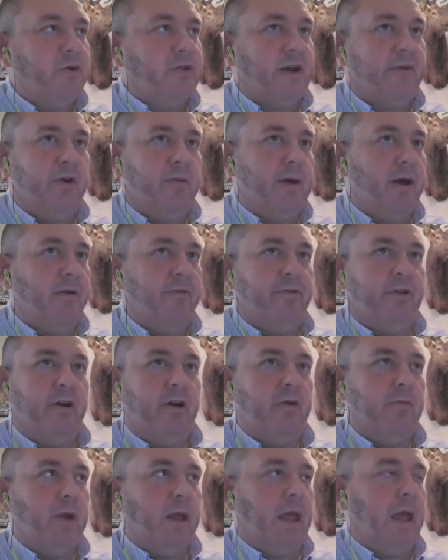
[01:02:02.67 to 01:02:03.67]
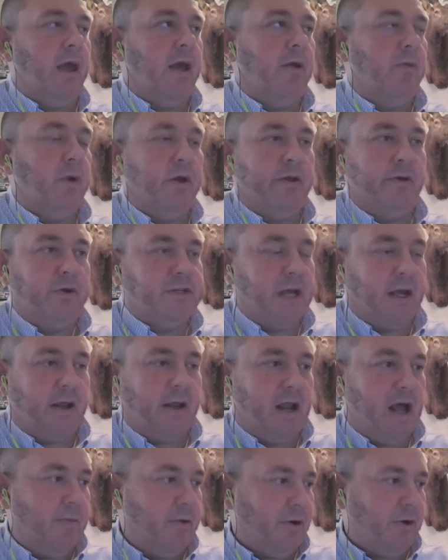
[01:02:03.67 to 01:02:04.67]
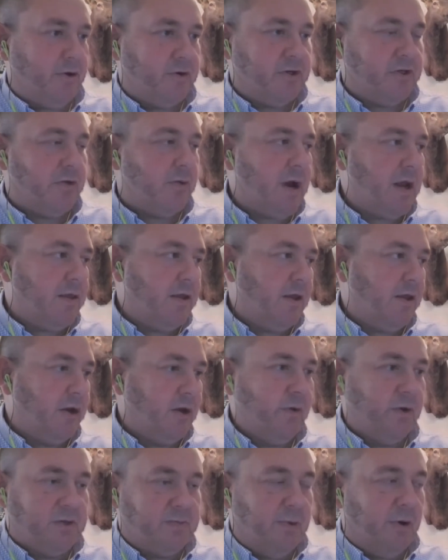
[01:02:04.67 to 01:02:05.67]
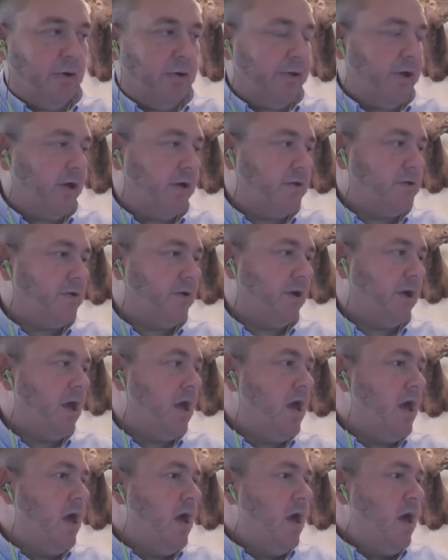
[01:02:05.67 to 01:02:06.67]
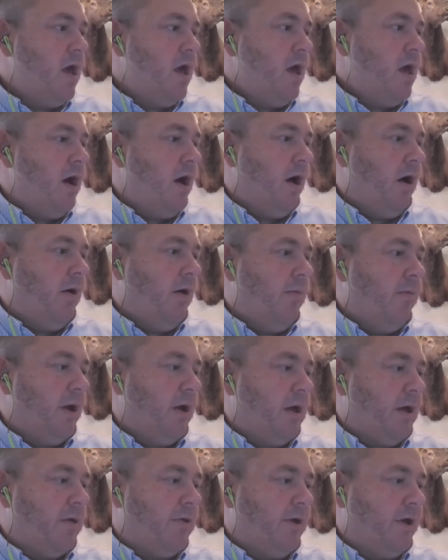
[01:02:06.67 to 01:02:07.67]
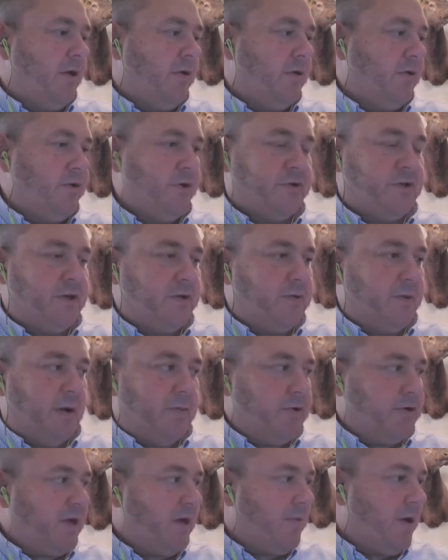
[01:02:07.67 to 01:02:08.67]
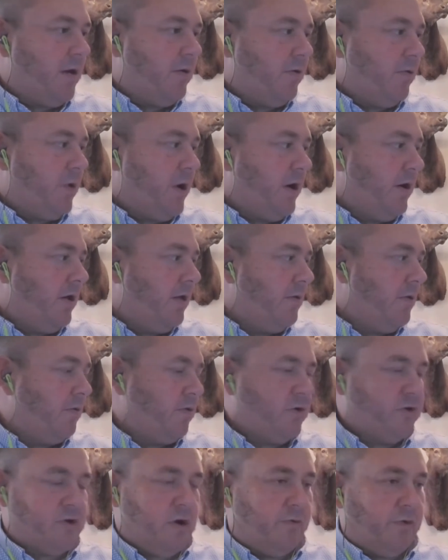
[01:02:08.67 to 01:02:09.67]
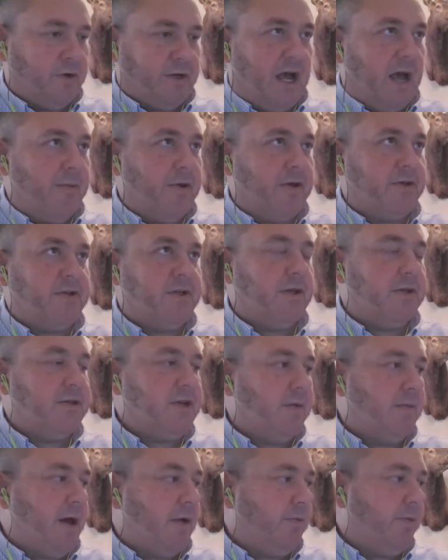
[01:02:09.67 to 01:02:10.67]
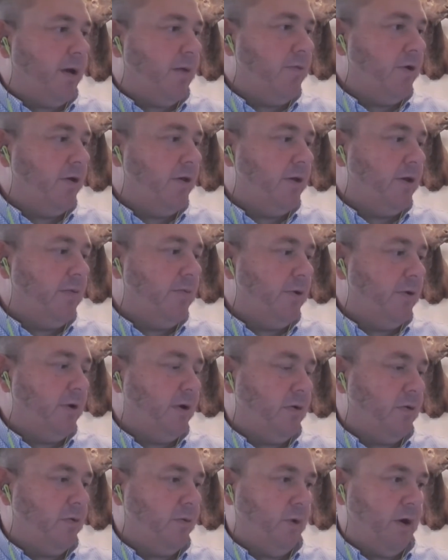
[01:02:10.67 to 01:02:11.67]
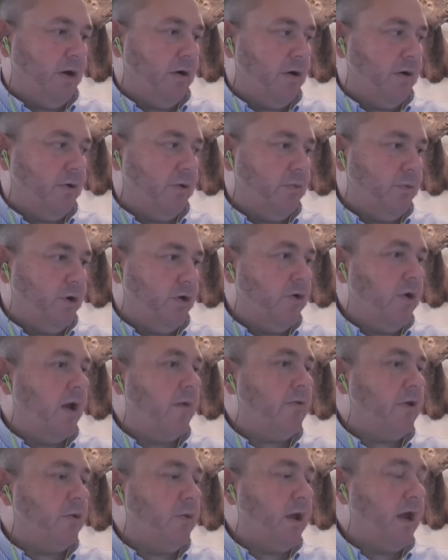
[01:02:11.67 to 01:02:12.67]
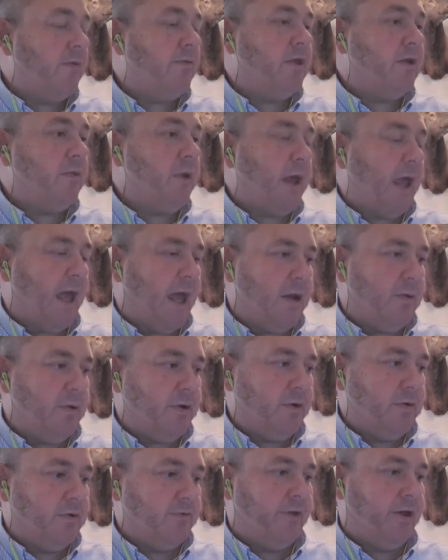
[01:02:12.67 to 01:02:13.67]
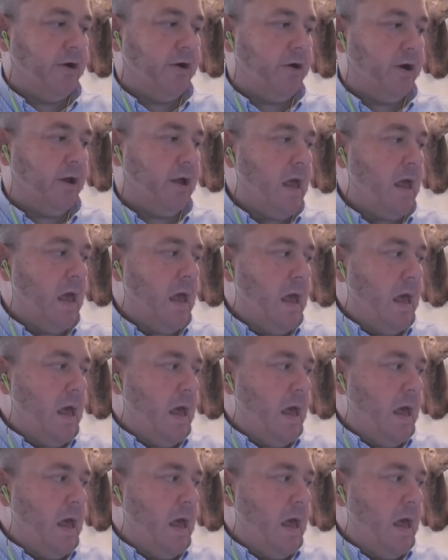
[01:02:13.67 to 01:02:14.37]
reduce every amount of flaring we can, whether it's economic or just the right thing to do. It's both, honestly. I think you'll see some numbers come out in a while over time as things come out publicly. But we're doing everything we can to reduce flaring.